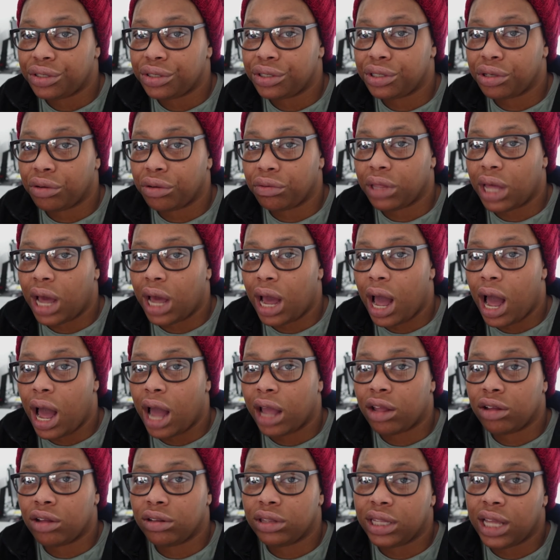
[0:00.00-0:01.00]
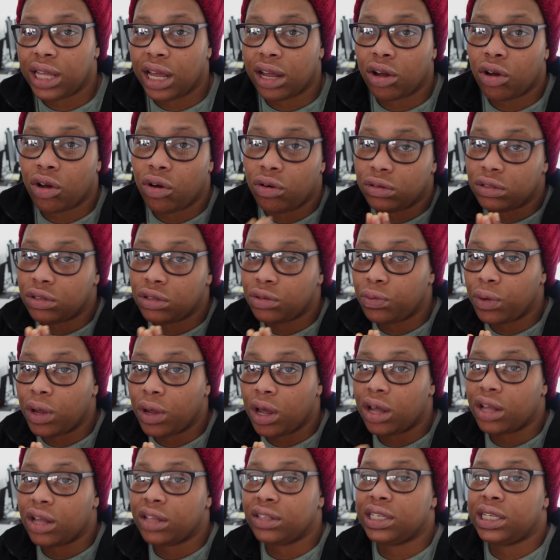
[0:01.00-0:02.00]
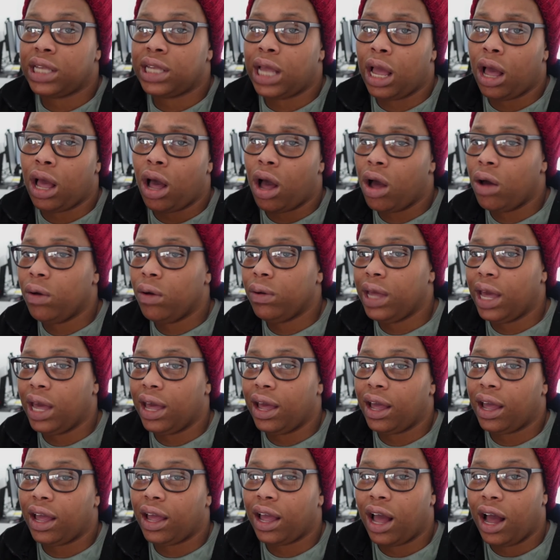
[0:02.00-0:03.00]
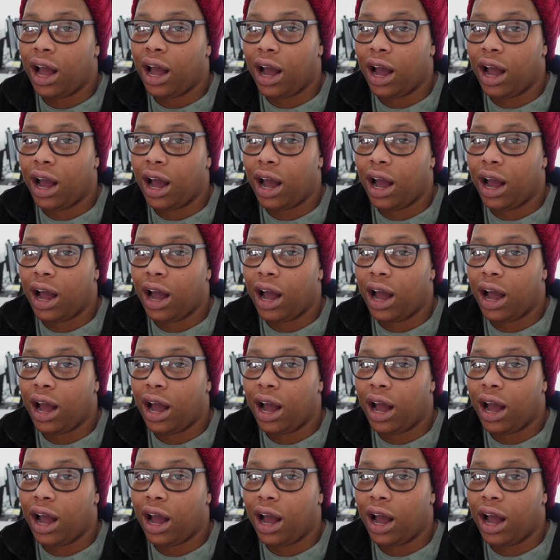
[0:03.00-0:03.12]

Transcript: so that I could then go to work and say, okay,